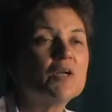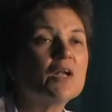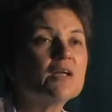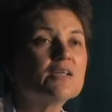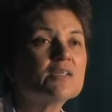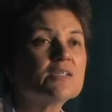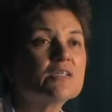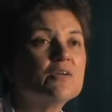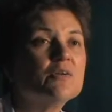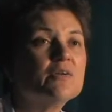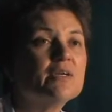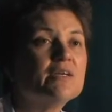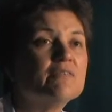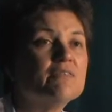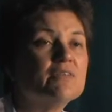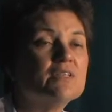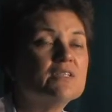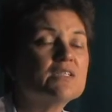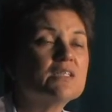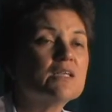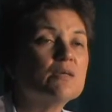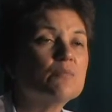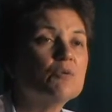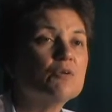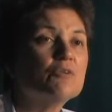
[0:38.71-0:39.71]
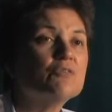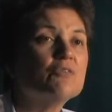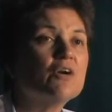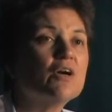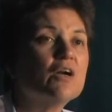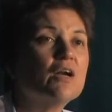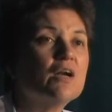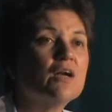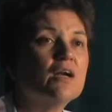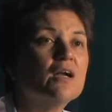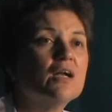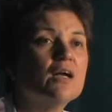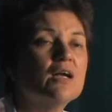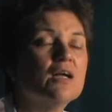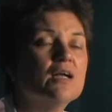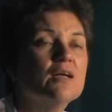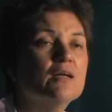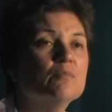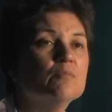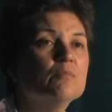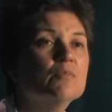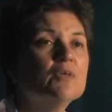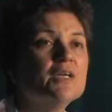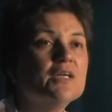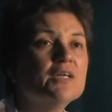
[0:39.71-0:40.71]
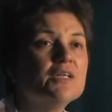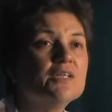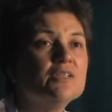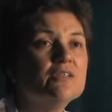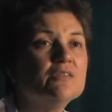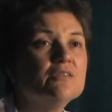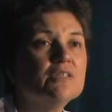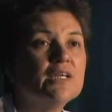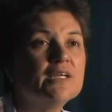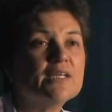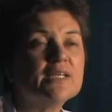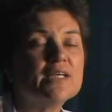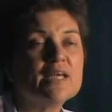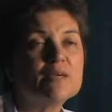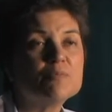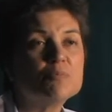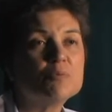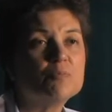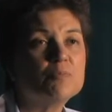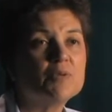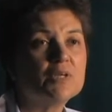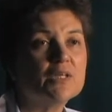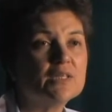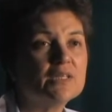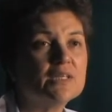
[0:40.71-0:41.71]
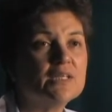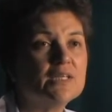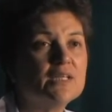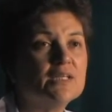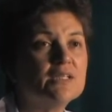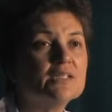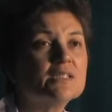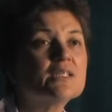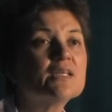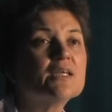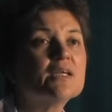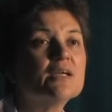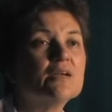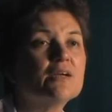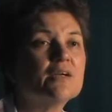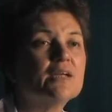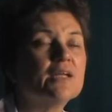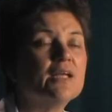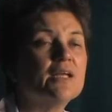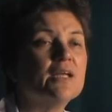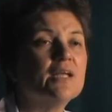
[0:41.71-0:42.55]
also even some of our unique capabilities here at